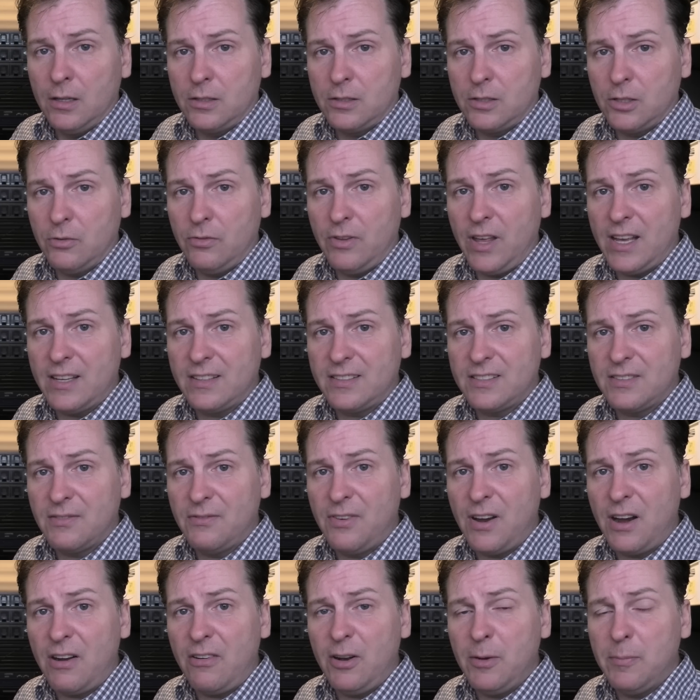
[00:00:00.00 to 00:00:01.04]
So that's a
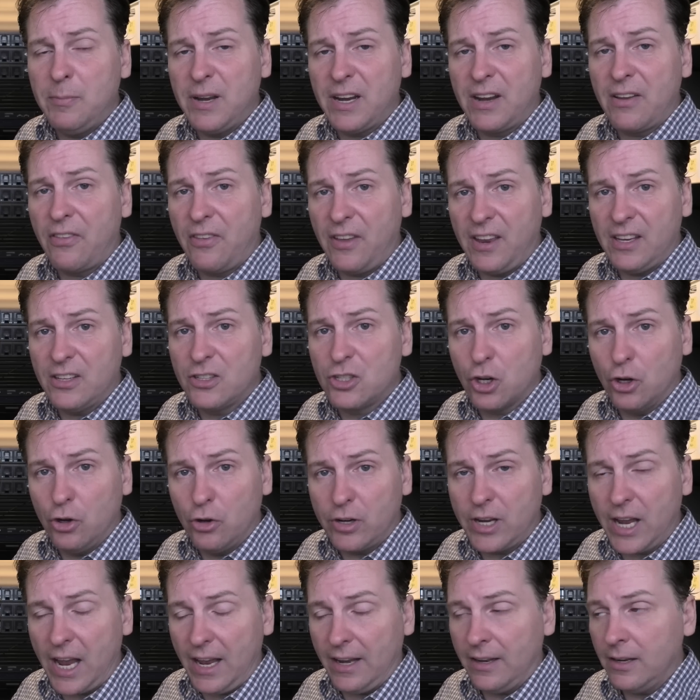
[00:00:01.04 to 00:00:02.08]
very big thing to
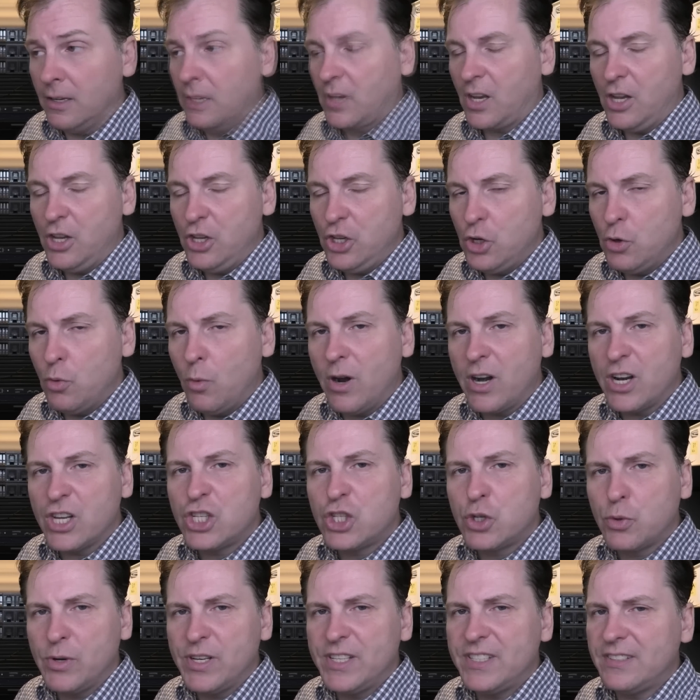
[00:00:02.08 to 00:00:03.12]
look at. You want a
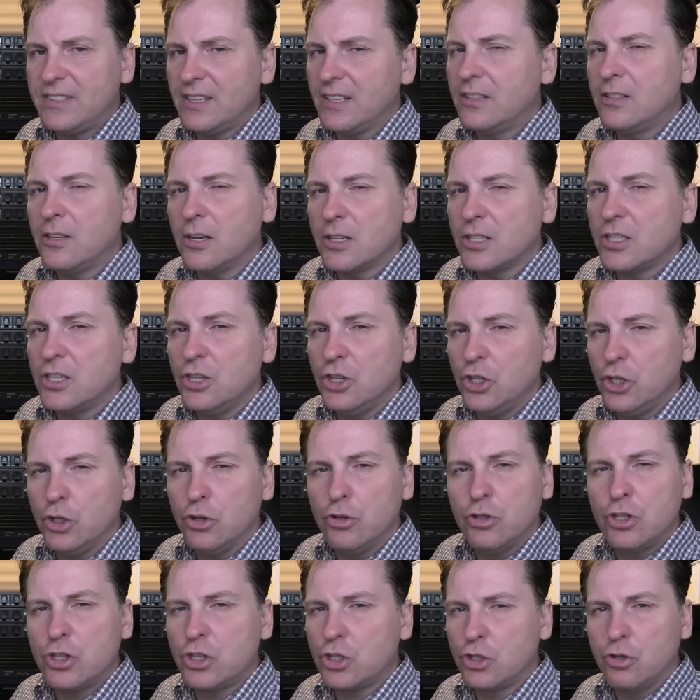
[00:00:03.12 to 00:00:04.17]
switch that doesn't
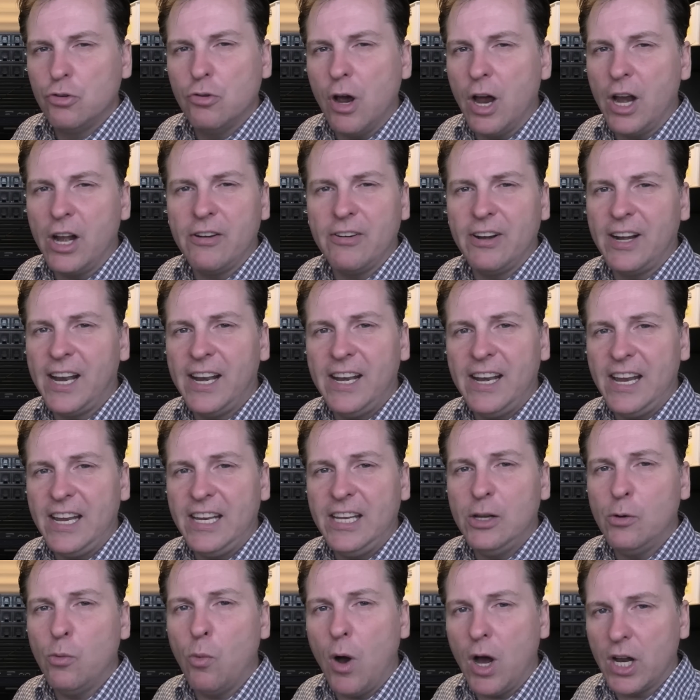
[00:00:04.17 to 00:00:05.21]
use
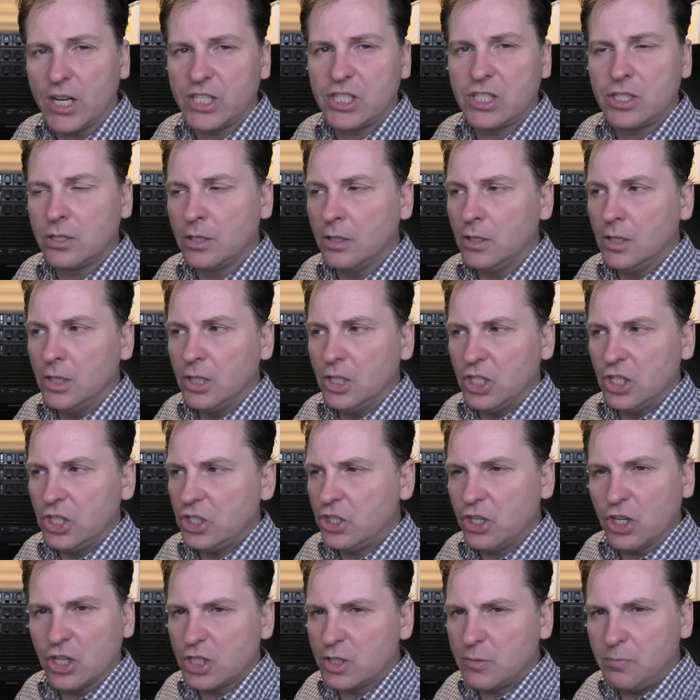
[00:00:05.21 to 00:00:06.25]
280 watts
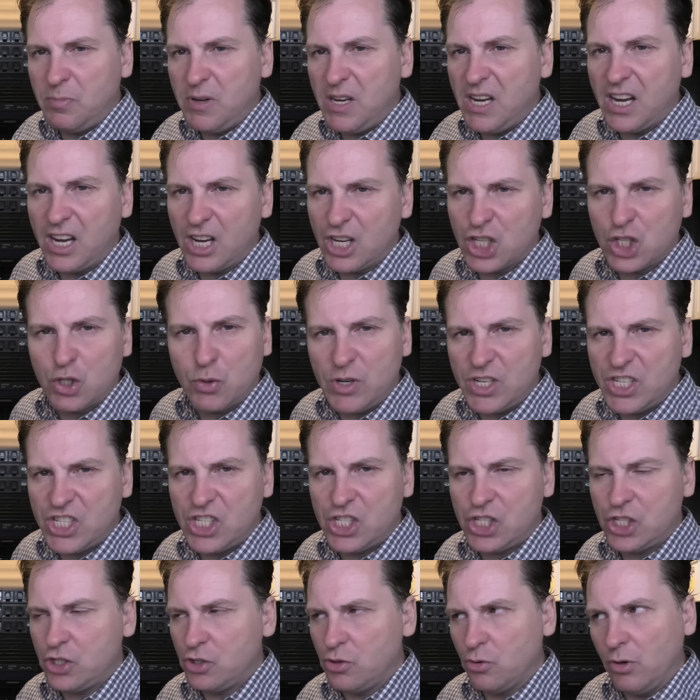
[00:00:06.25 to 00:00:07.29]
just being a
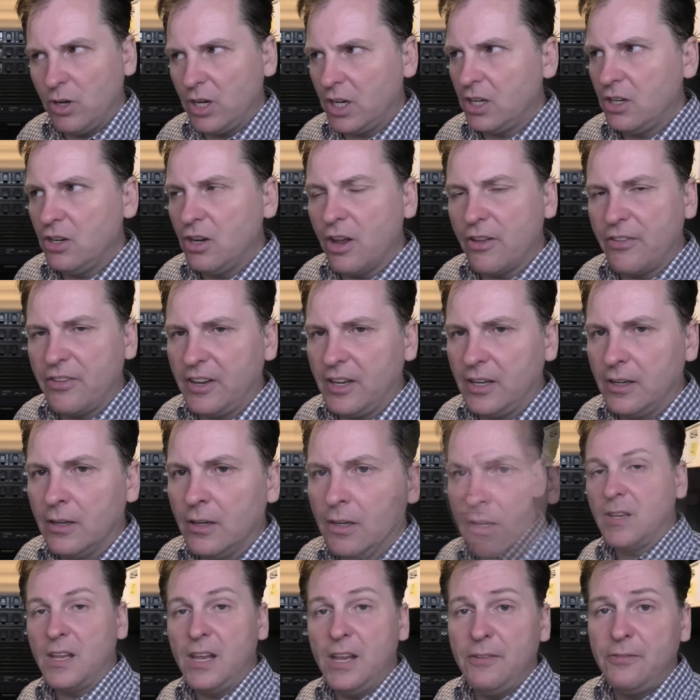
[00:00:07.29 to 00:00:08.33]
switch doing nothing.
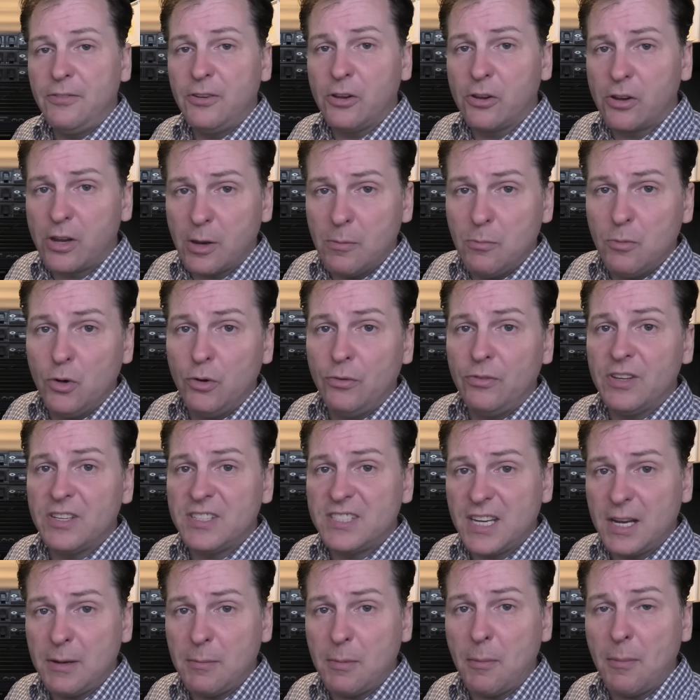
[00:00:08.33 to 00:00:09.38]
If you can move the
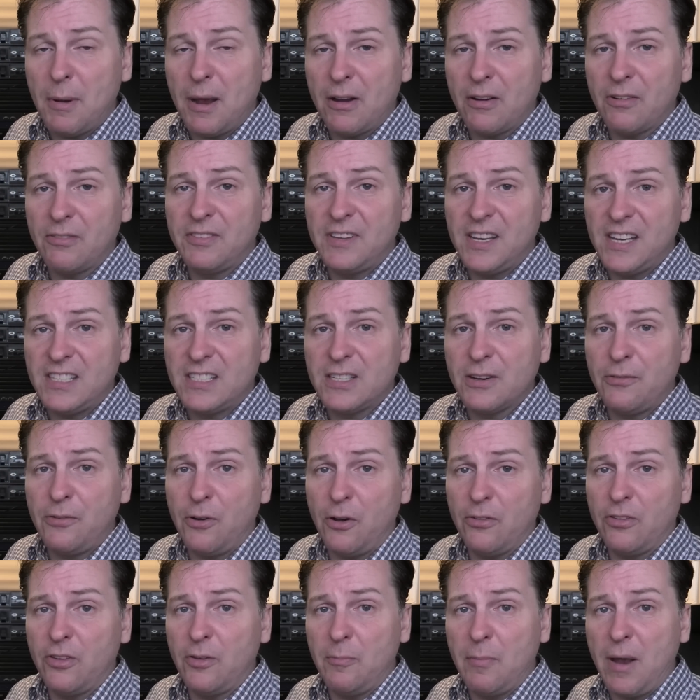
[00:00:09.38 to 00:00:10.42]
same amount of data
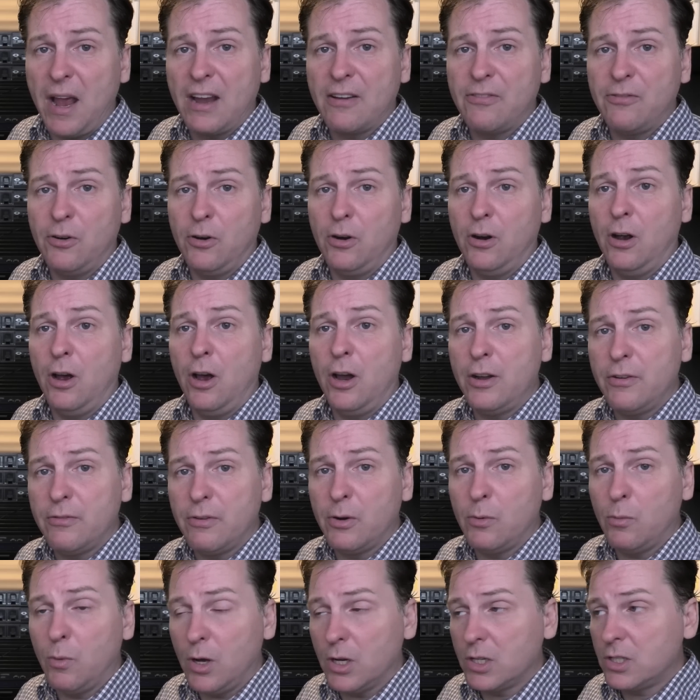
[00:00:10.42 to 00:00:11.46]
forth and back for
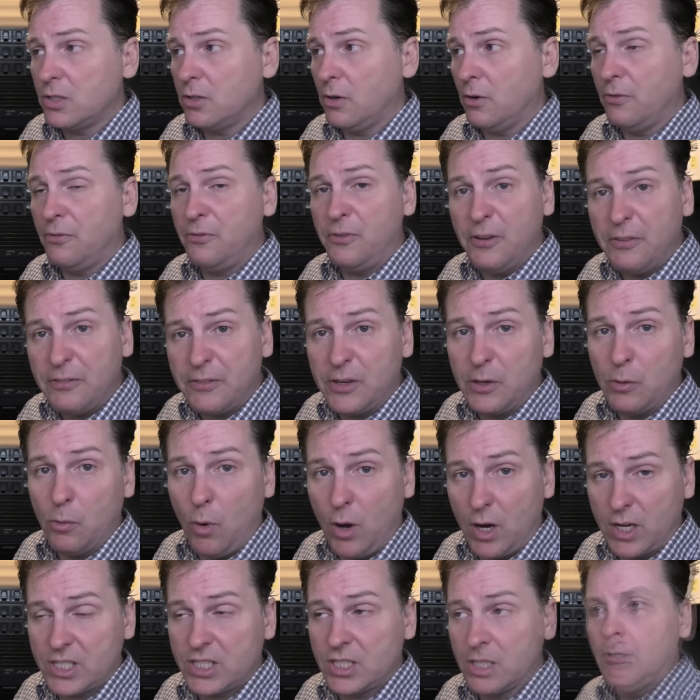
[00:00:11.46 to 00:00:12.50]
100 watts or 50
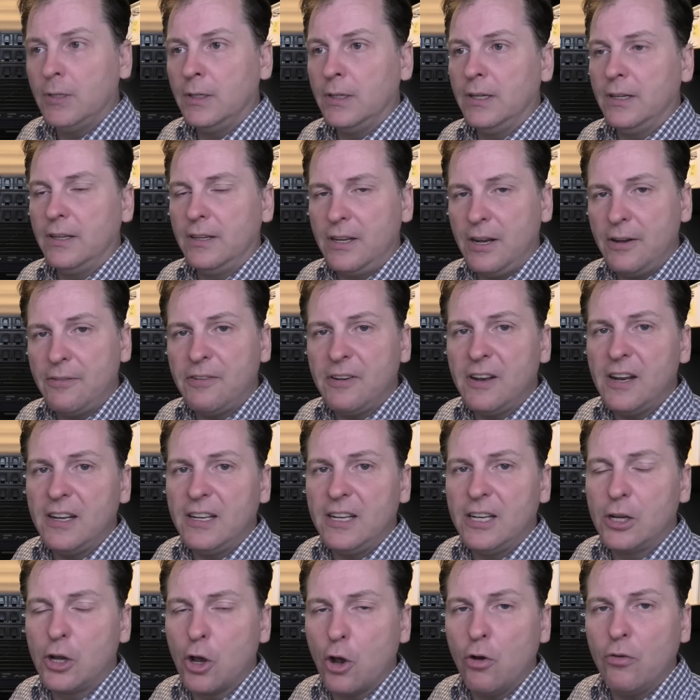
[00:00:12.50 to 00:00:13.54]
watts,
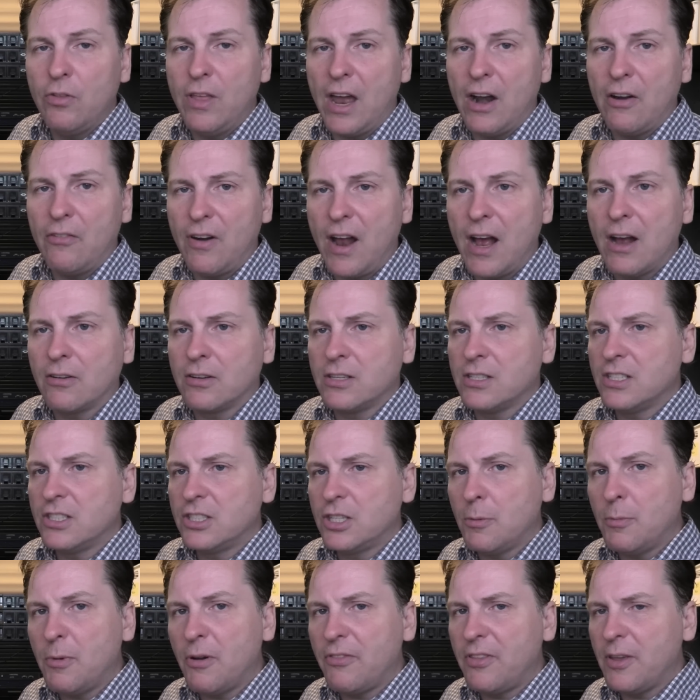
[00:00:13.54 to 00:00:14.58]
definitely go that route.
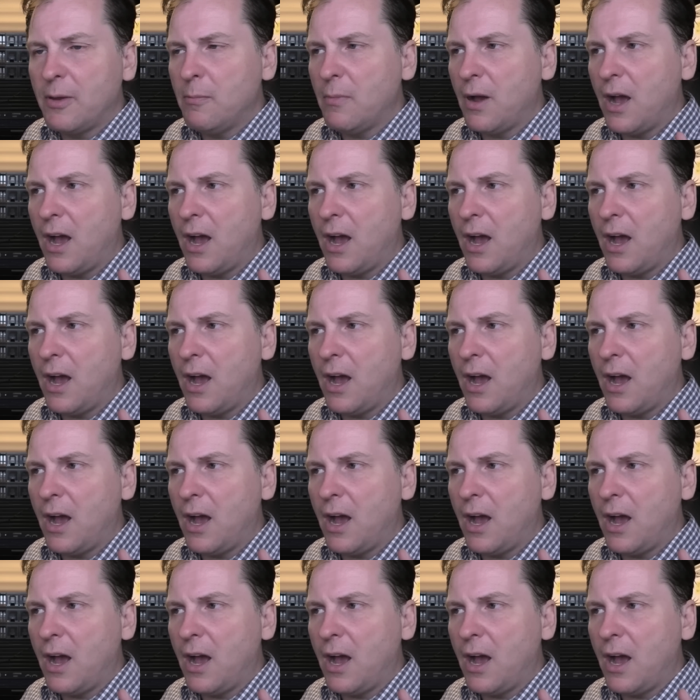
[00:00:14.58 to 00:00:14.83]
Some of them